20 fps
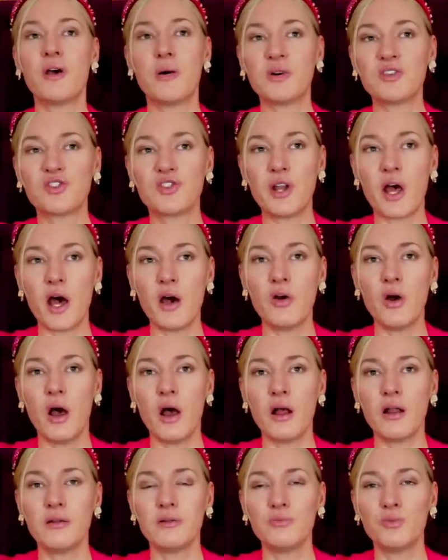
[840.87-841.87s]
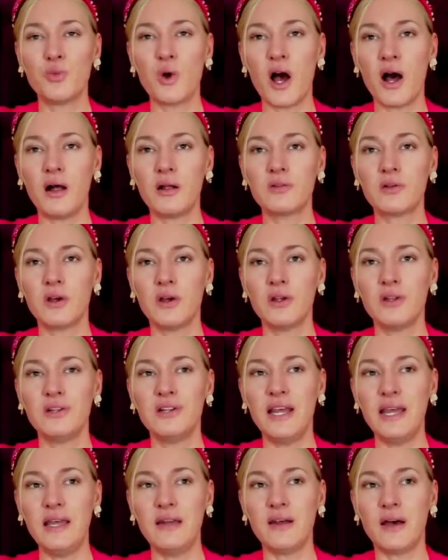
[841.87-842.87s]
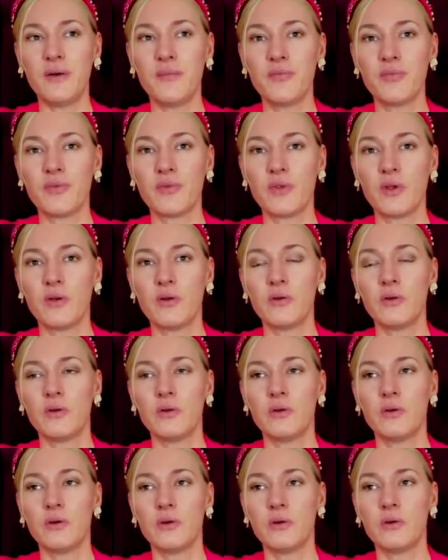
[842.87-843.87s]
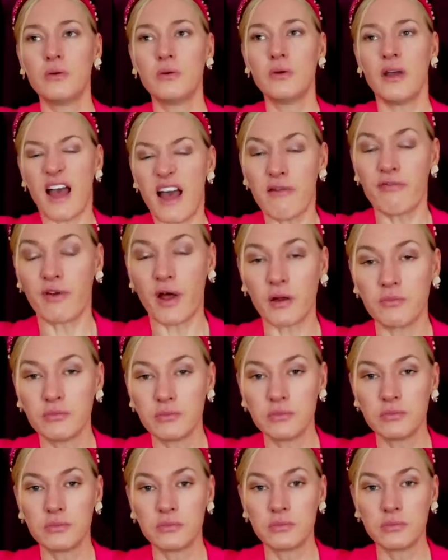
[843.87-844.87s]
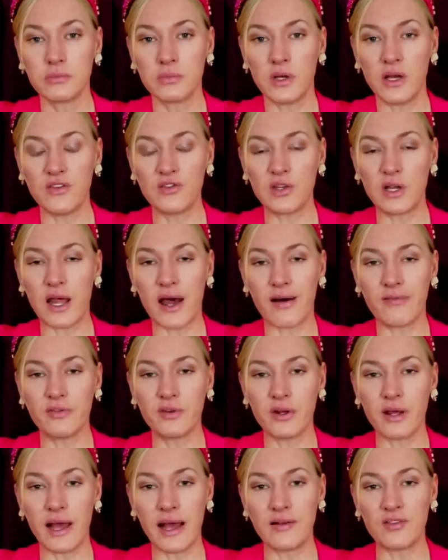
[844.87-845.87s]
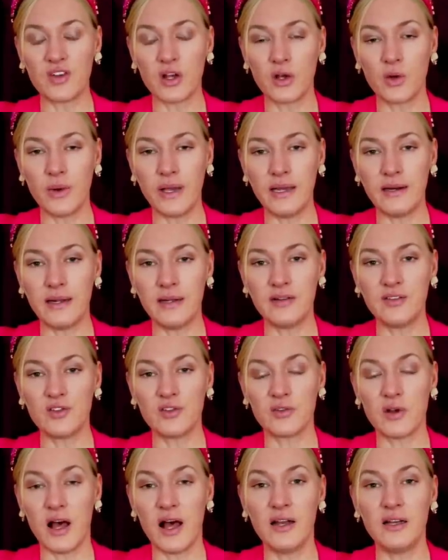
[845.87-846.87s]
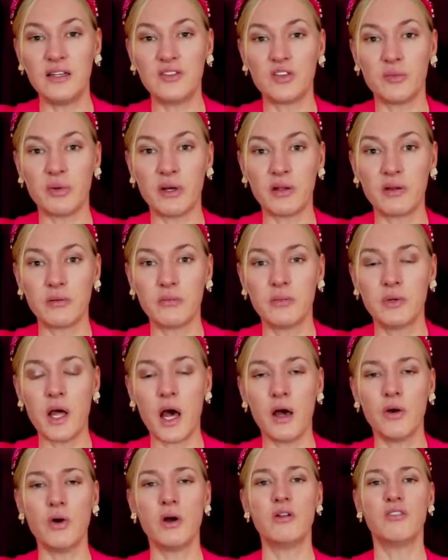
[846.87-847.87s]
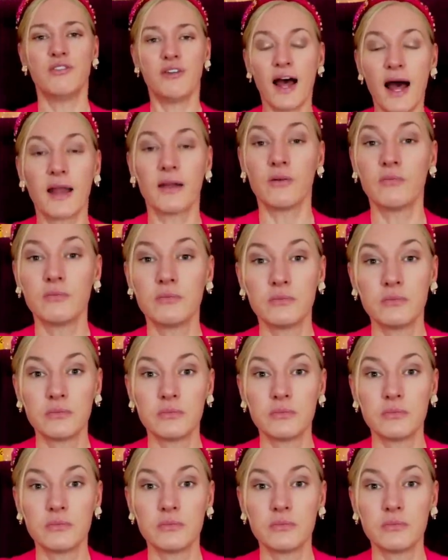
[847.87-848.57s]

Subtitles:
there was no world leader ever as loved as Queen Elizabeth. No, none.